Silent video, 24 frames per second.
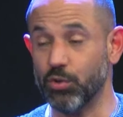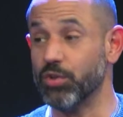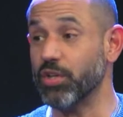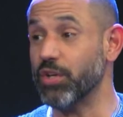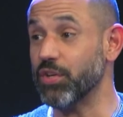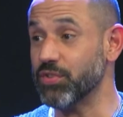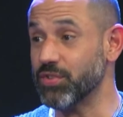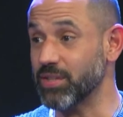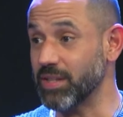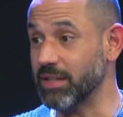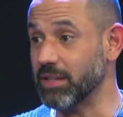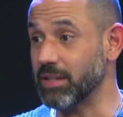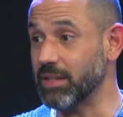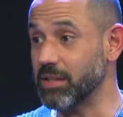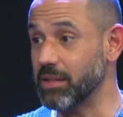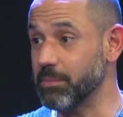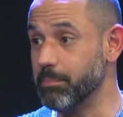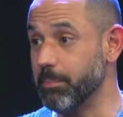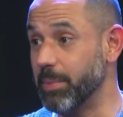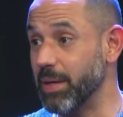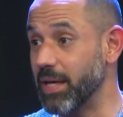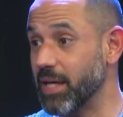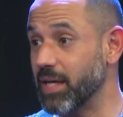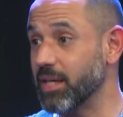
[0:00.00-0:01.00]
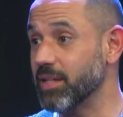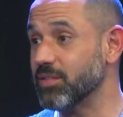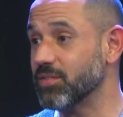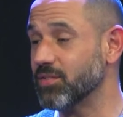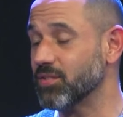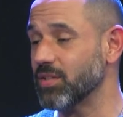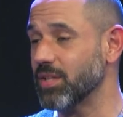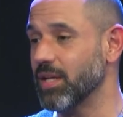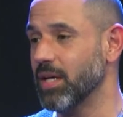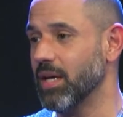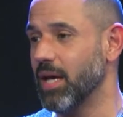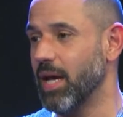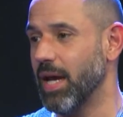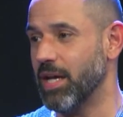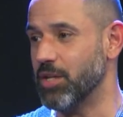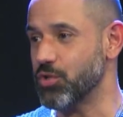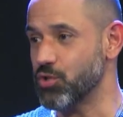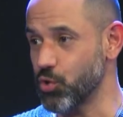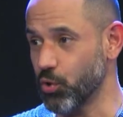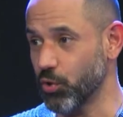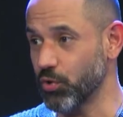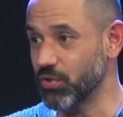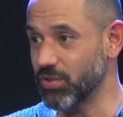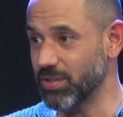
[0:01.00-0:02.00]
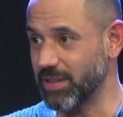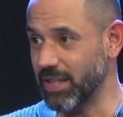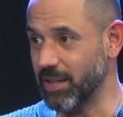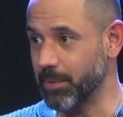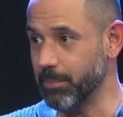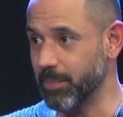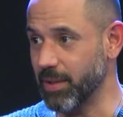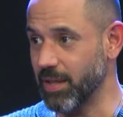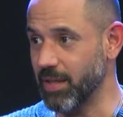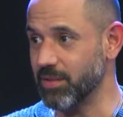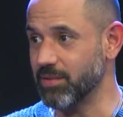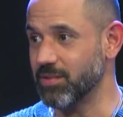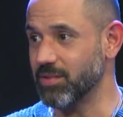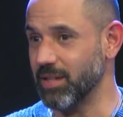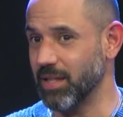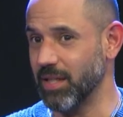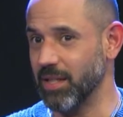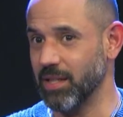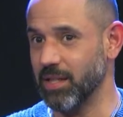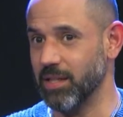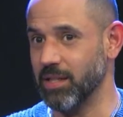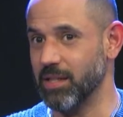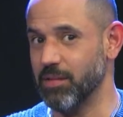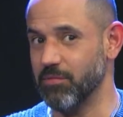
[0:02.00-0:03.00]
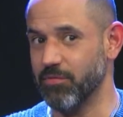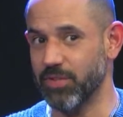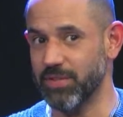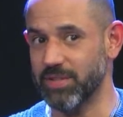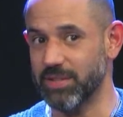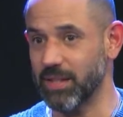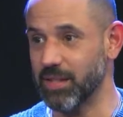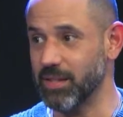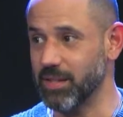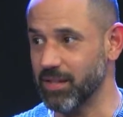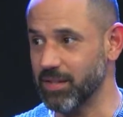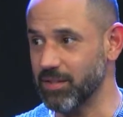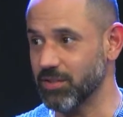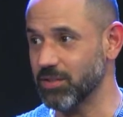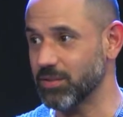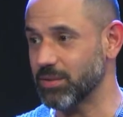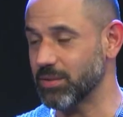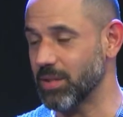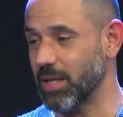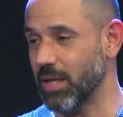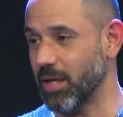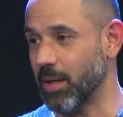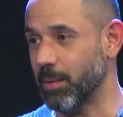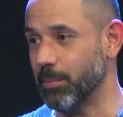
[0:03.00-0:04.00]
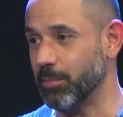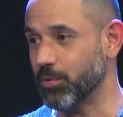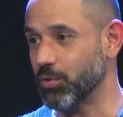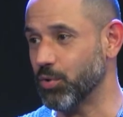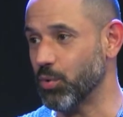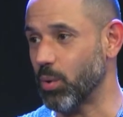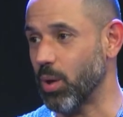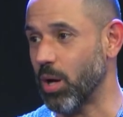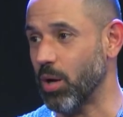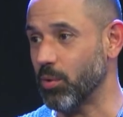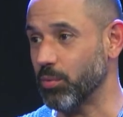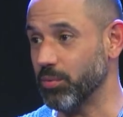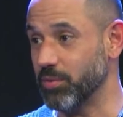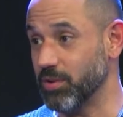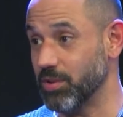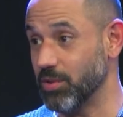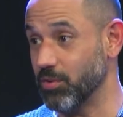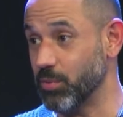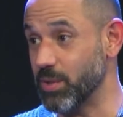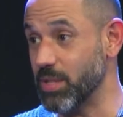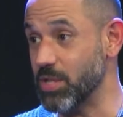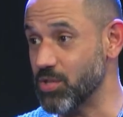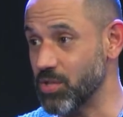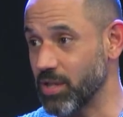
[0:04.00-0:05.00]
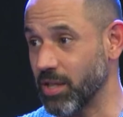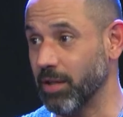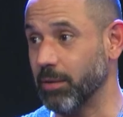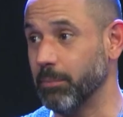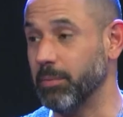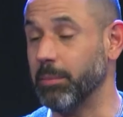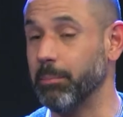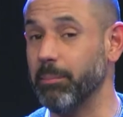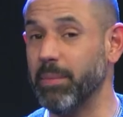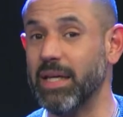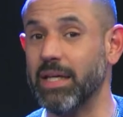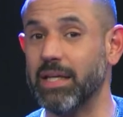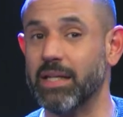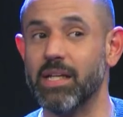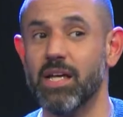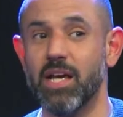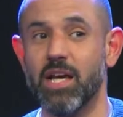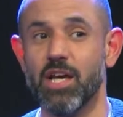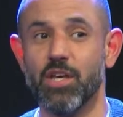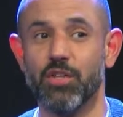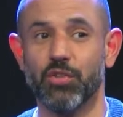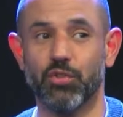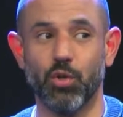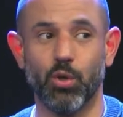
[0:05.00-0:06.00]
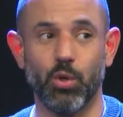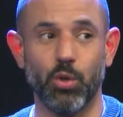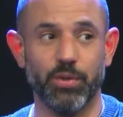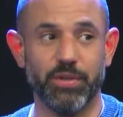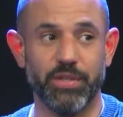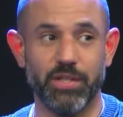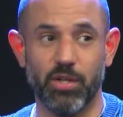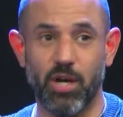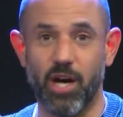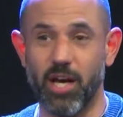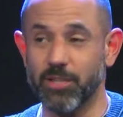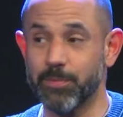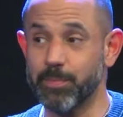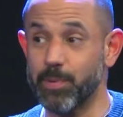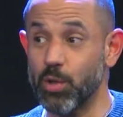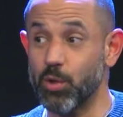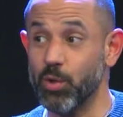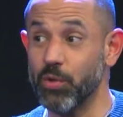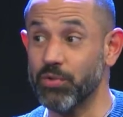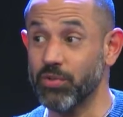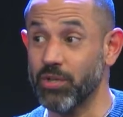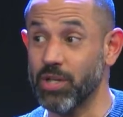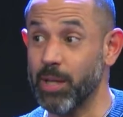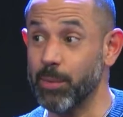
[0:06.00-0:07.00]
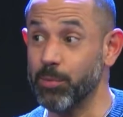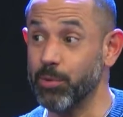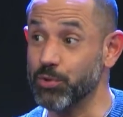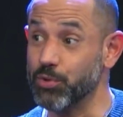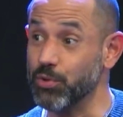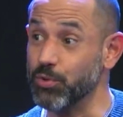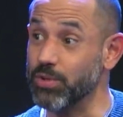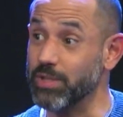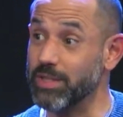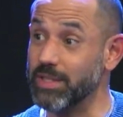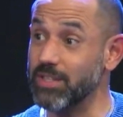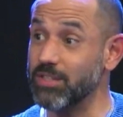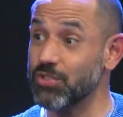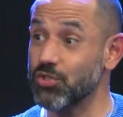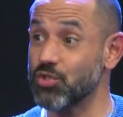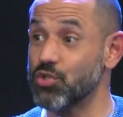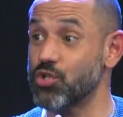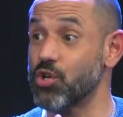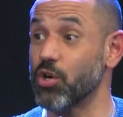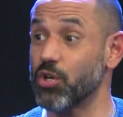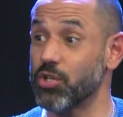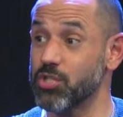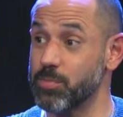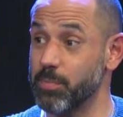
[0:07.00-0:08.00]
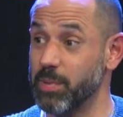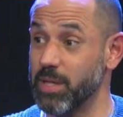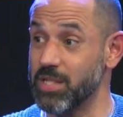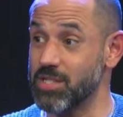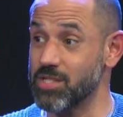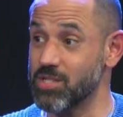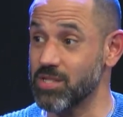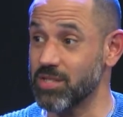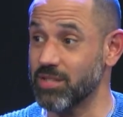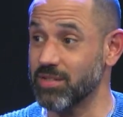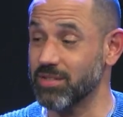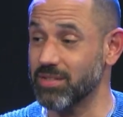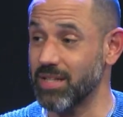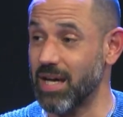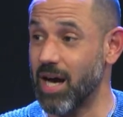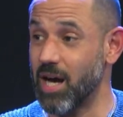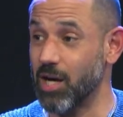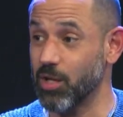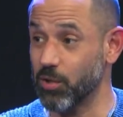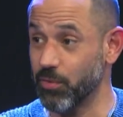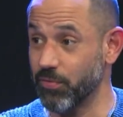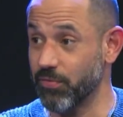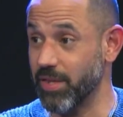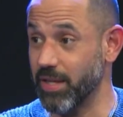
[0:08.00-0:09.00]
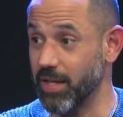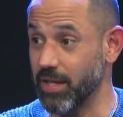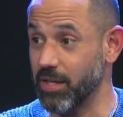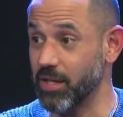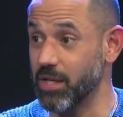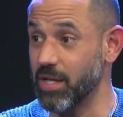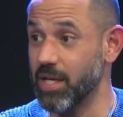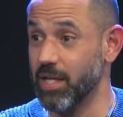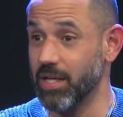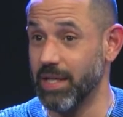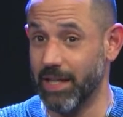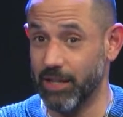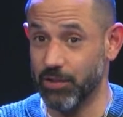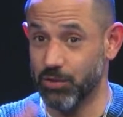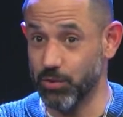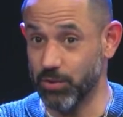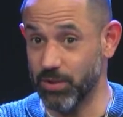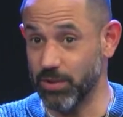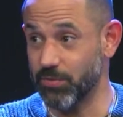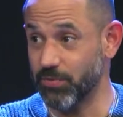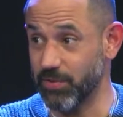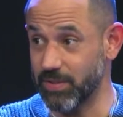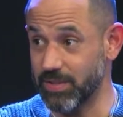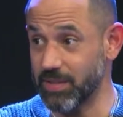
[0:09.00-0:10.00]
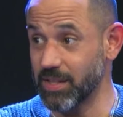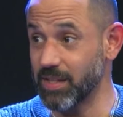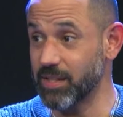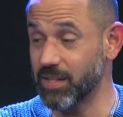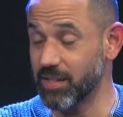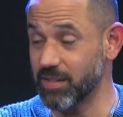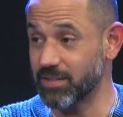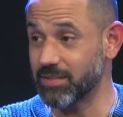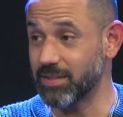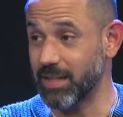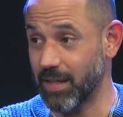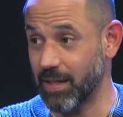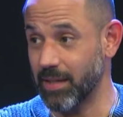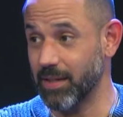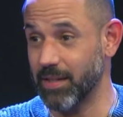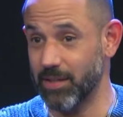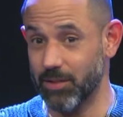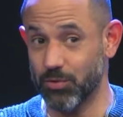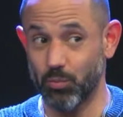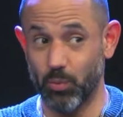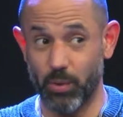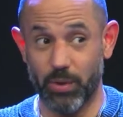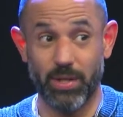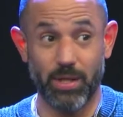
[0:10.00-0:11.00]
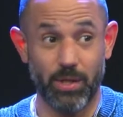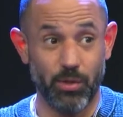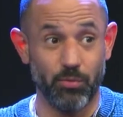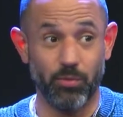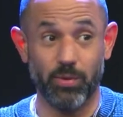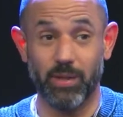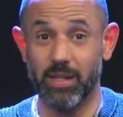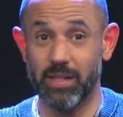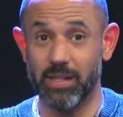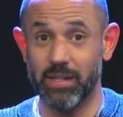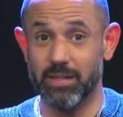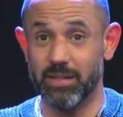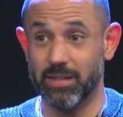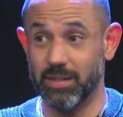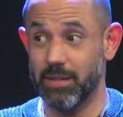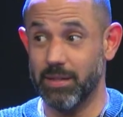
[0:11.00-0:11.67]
nursing beds and short stay beds in facilities um, throughout the region and in Maine. So the hospital is unable to discharge patients out of there into these facilities that is where they really